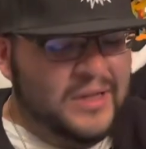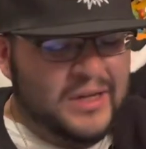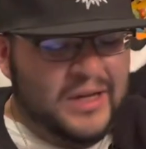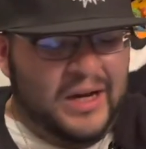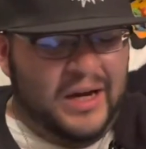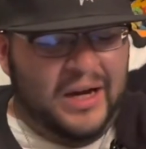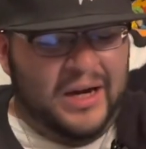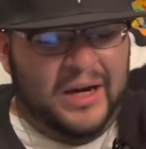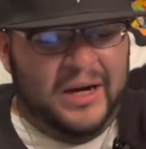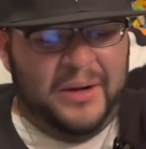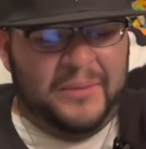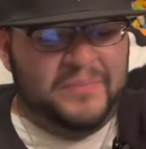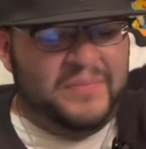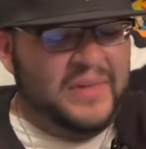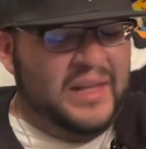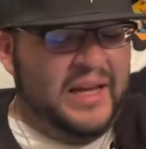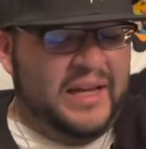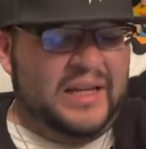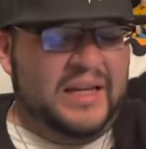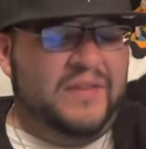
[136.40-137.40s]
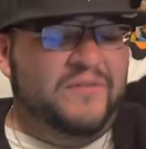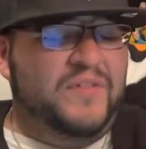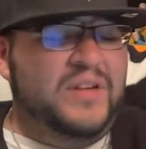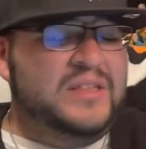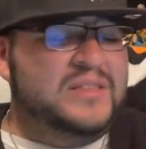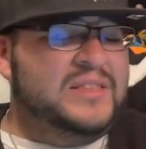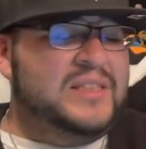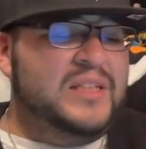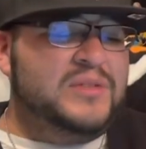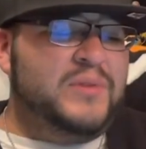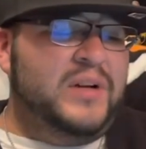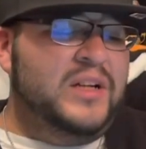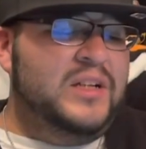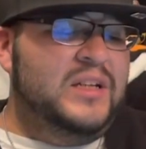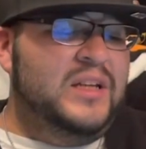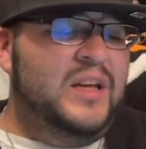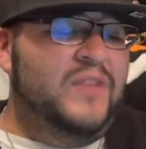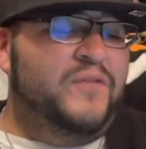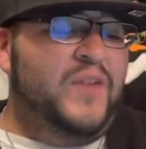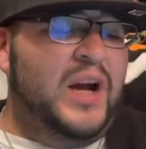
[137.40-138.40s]
Um, like if he says right
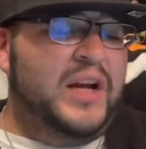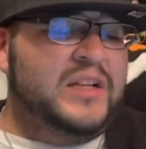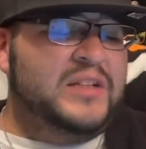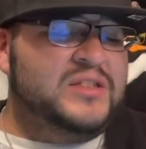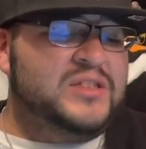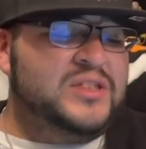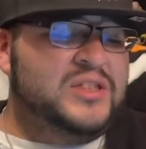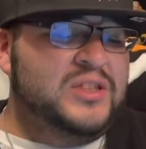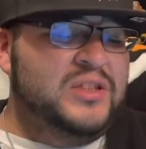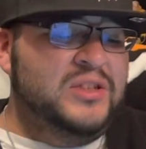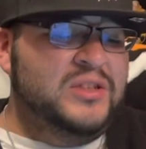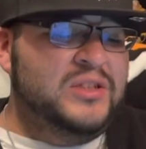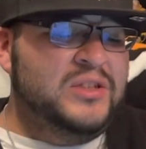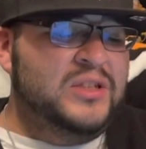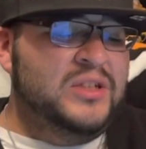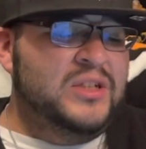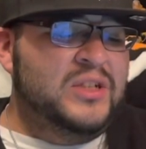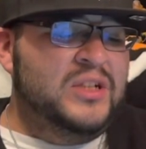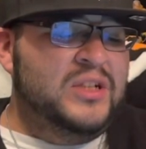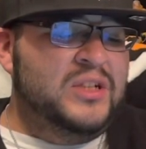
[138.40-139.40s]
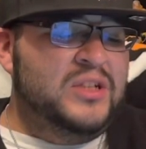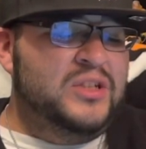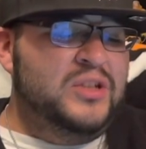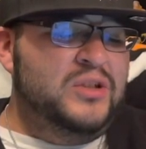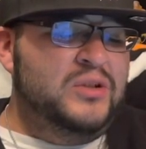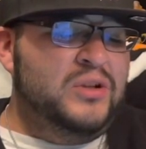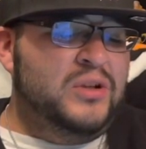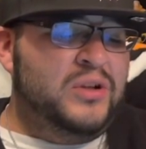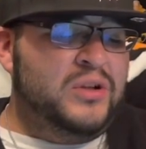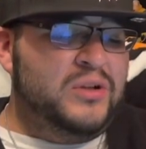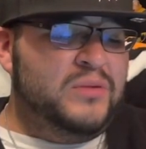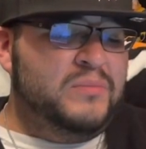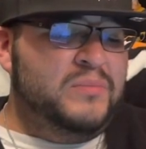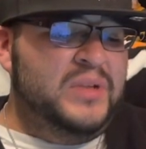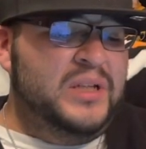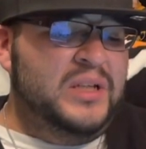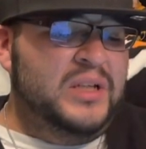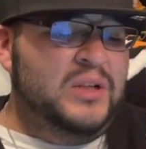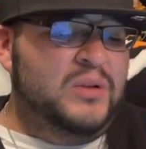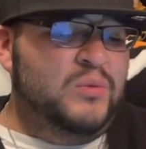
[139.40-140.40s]
here, if I consider you hurt
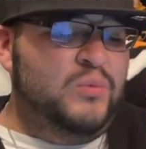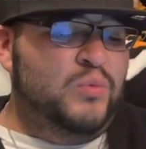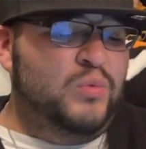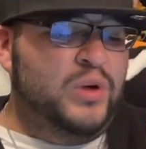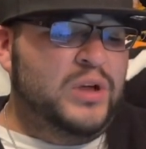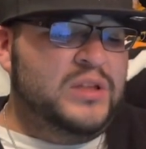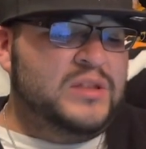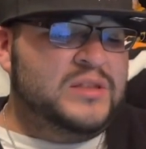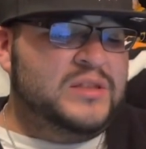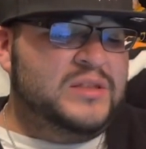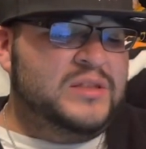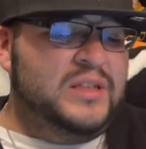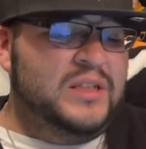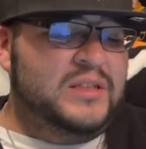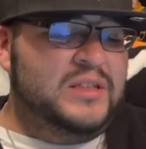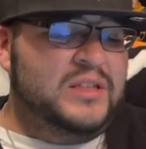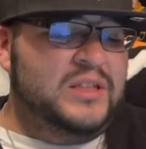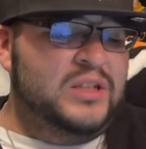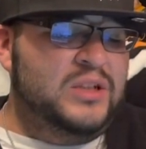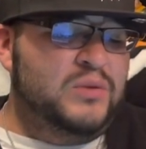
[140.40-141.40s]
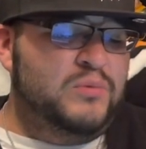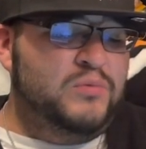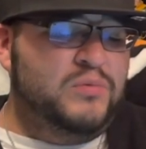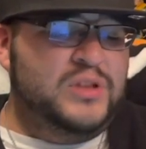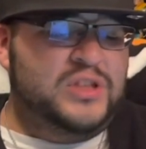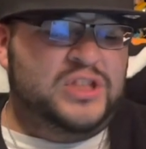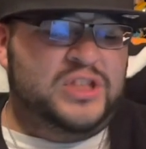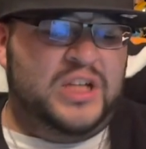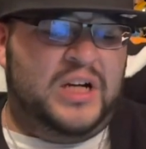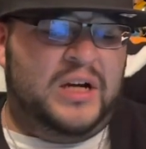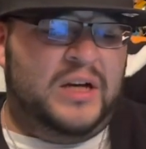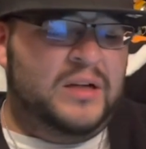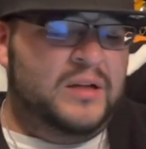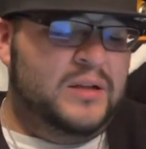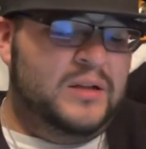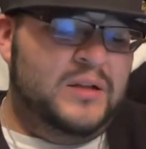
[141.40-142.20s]
me, what's the deal with ya?